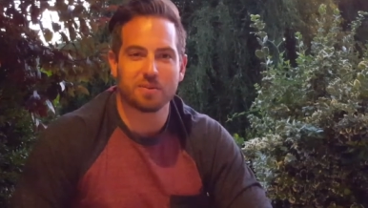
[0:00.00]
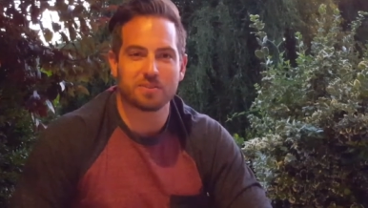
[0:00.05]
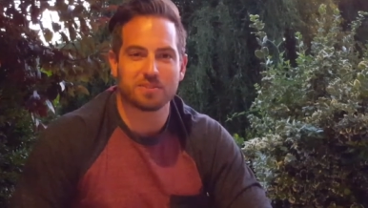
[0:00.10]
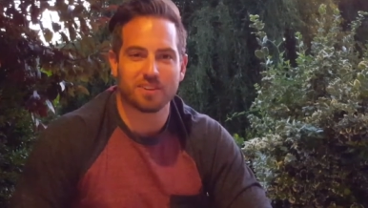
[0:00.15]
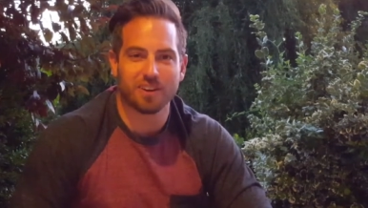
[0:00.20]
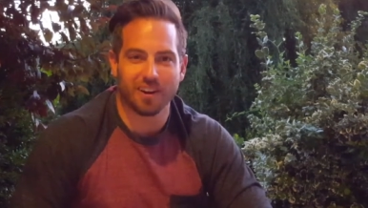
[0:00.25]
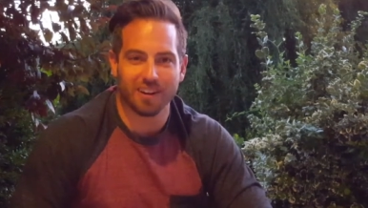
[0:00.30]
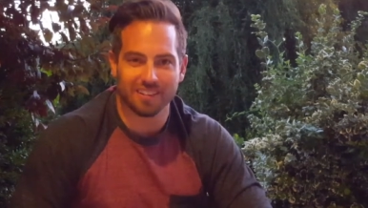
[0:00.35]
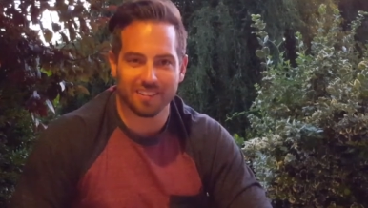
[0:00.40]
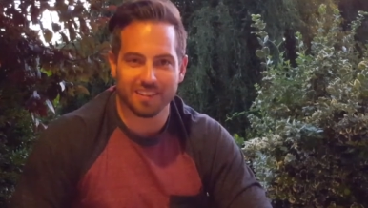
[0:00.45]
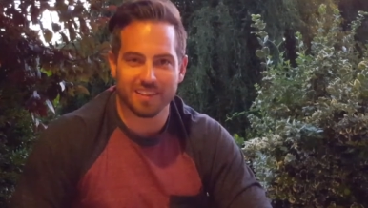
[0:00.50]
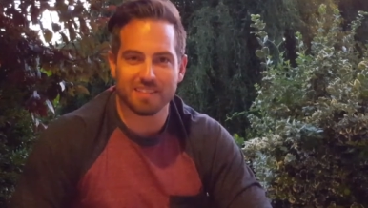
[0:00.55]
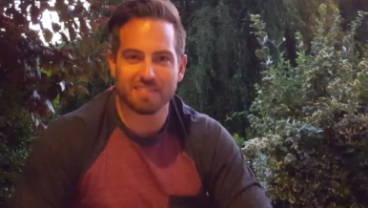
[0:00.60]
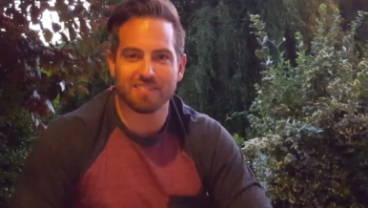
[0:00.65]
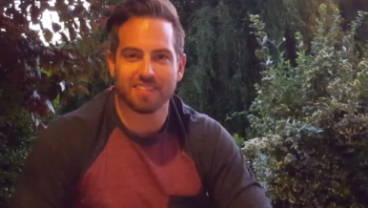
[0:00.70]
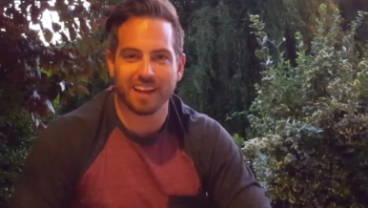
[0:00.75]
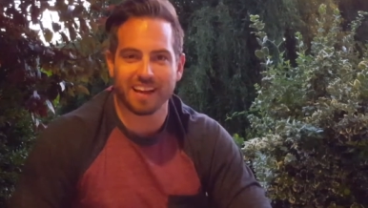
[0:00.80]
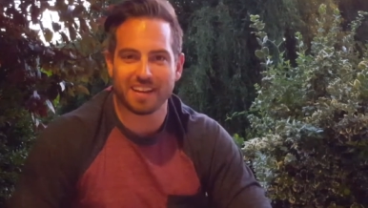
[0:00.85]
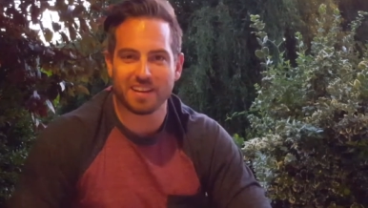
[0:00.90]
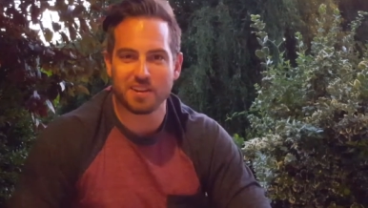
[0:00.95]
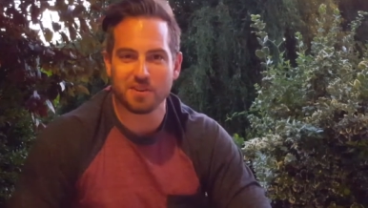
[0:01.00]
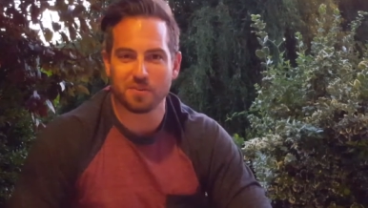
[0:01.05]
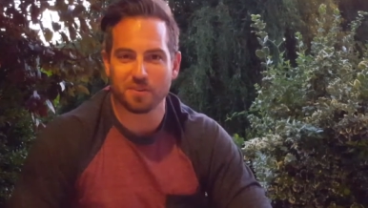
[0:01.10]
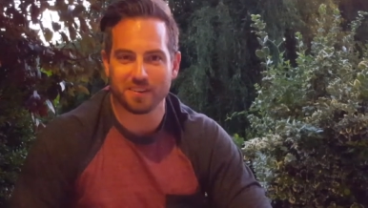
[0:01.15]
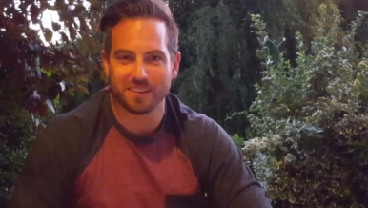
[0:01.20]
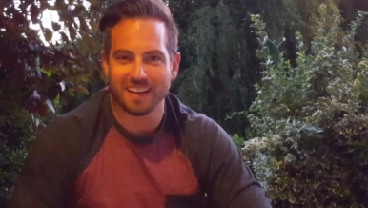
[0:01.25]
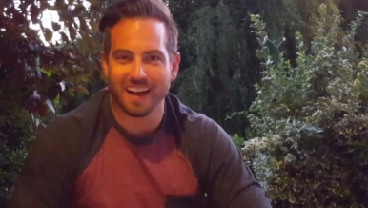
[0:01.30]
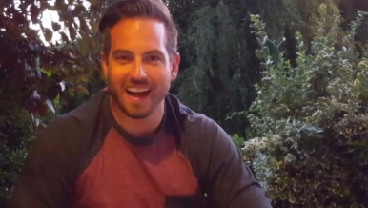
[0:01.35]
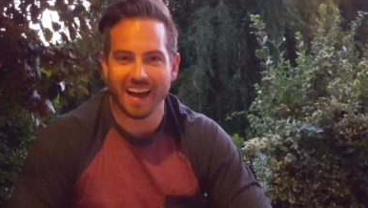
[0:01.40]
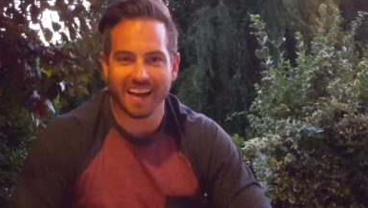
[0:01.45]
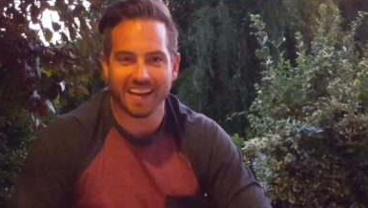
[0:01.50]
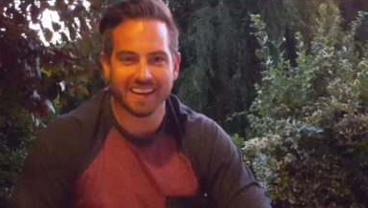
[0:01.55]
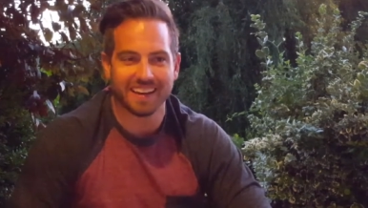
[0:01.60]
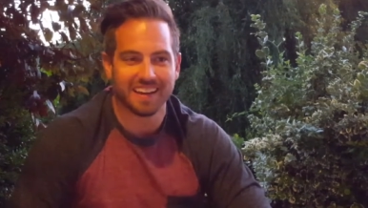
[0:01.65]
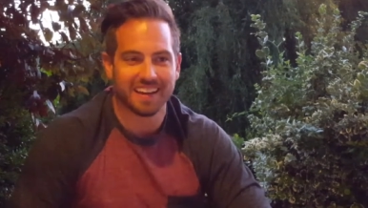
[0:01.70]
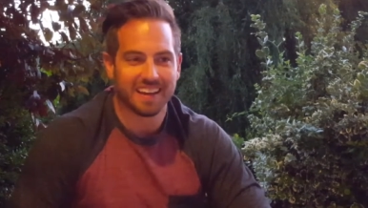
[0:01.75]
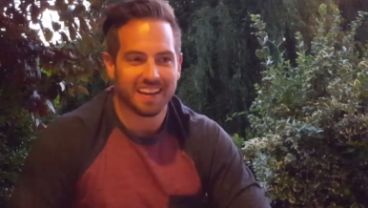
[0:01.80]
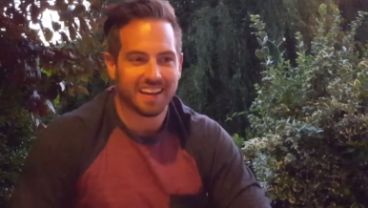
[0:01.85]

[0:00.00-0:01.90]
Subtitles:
It was called Live Like You Were Dying.